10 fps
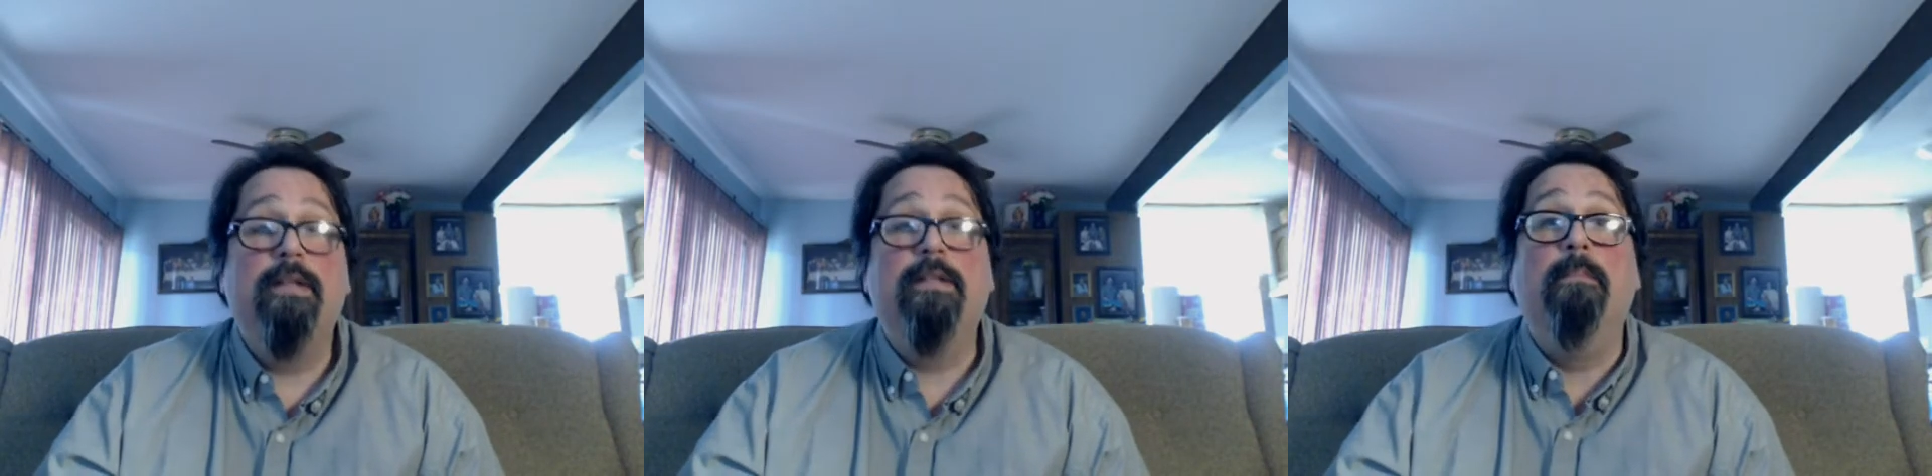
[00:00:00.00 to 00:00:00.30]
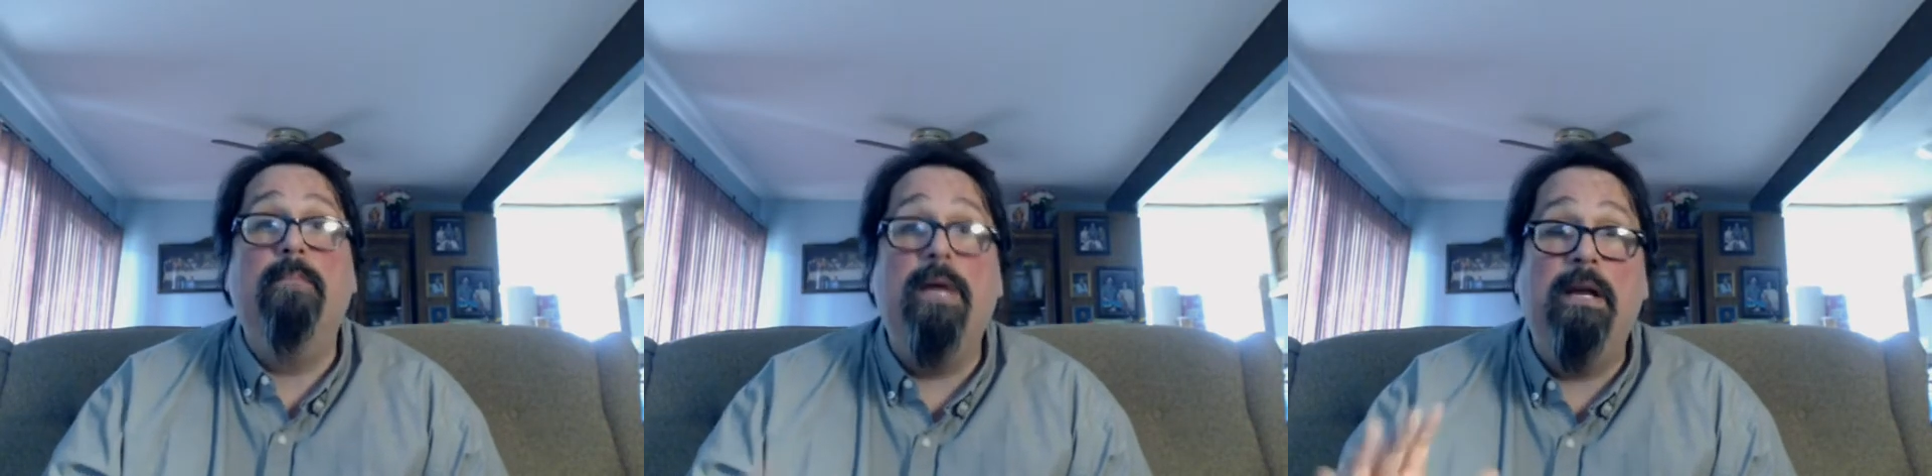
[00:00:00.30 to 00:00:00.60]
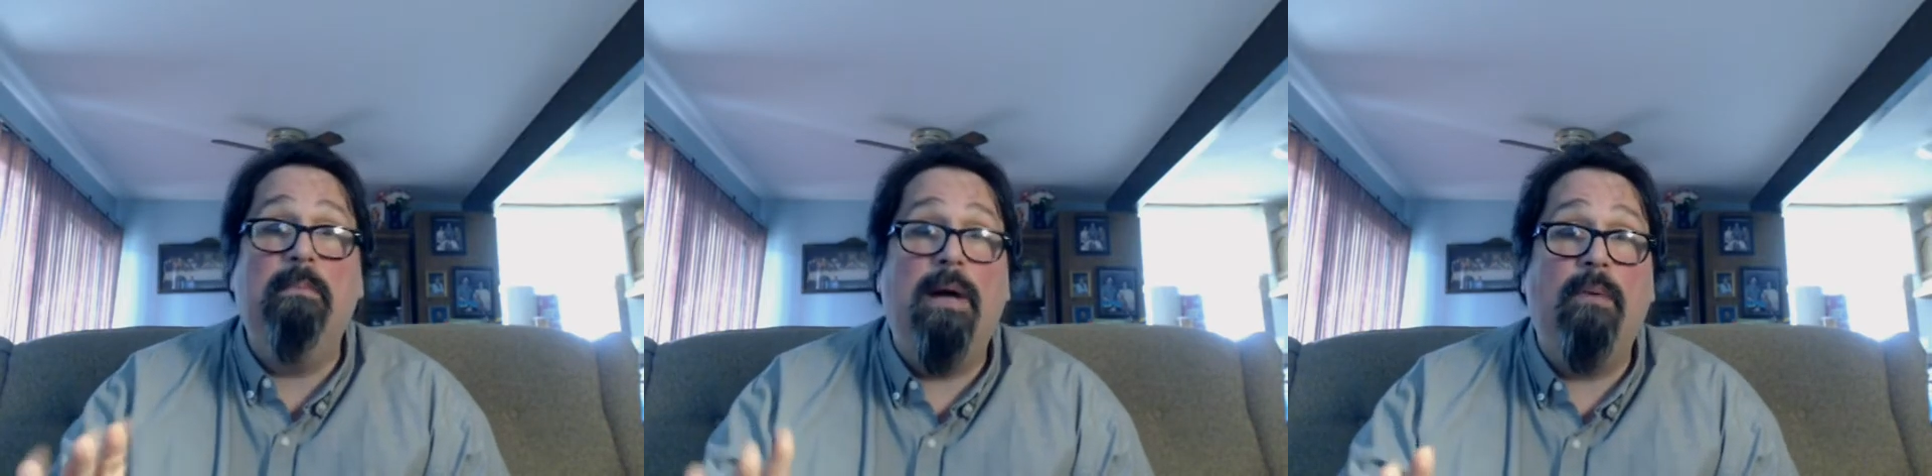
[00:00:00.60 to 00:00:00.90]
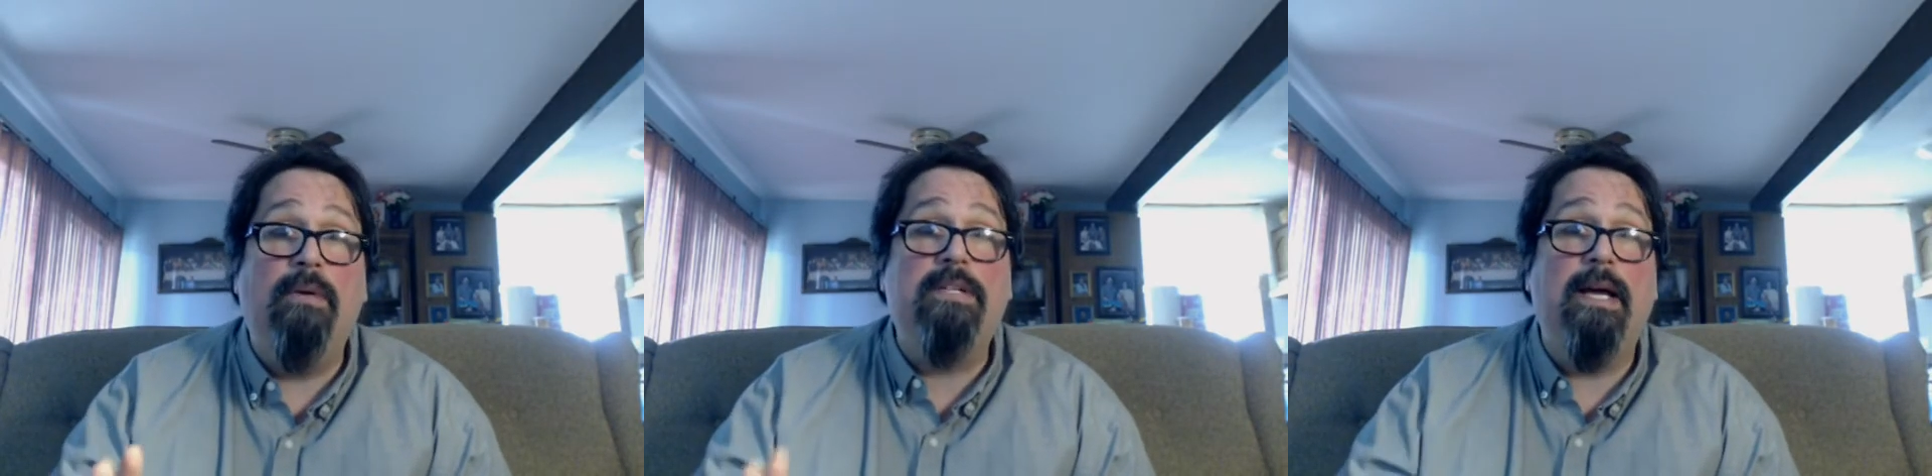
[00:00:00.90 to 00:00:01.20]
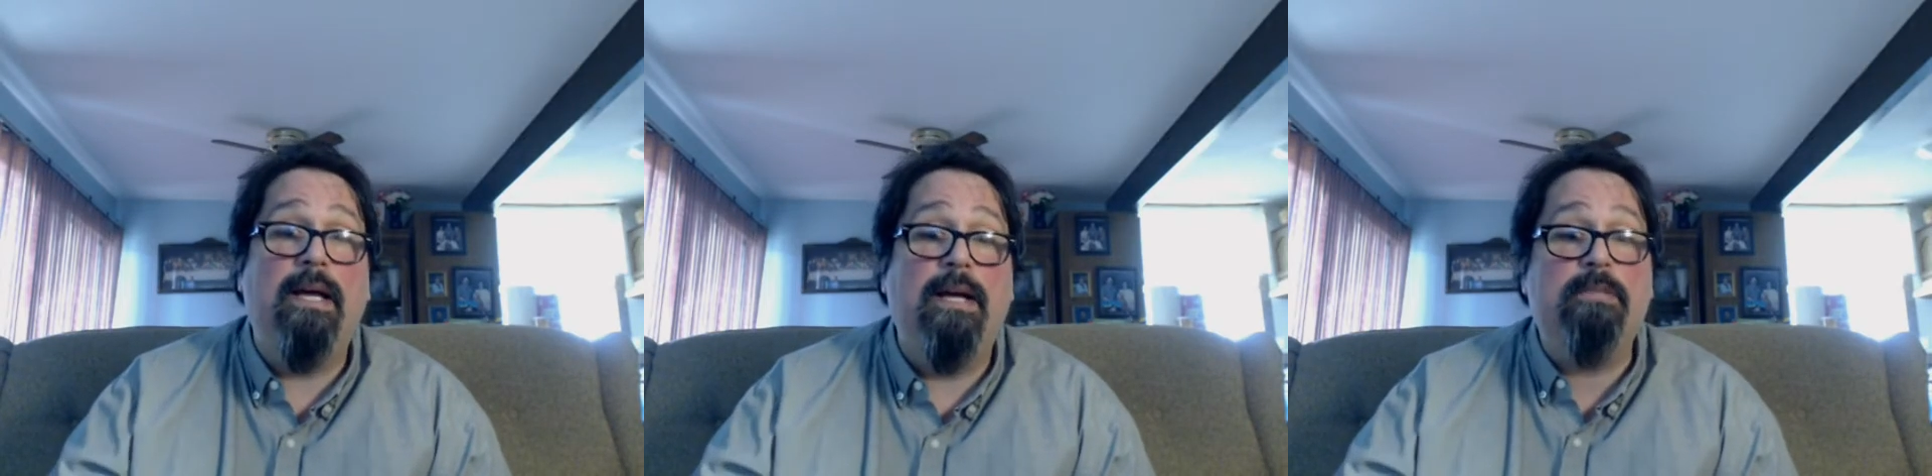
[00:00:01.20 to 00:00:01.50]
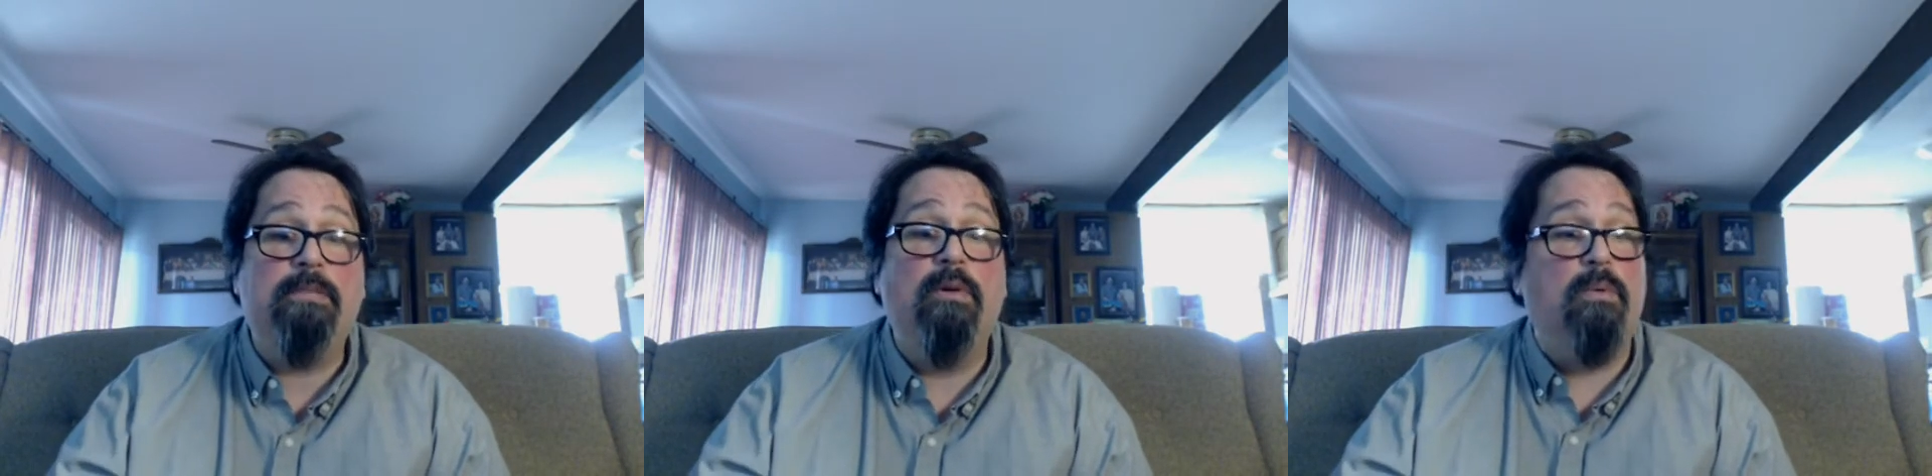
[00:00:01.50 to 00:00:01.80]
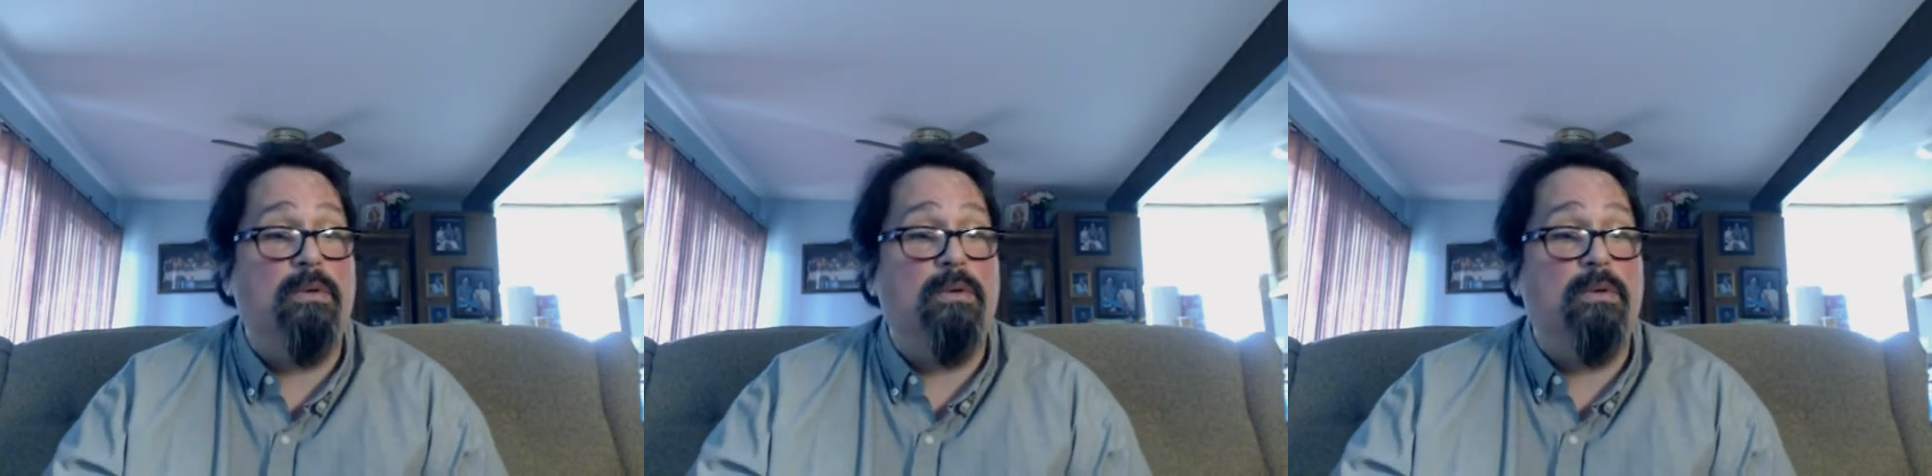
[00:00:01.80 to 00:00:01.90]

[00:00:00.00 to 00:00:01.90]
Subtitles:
The minimum I would take on this book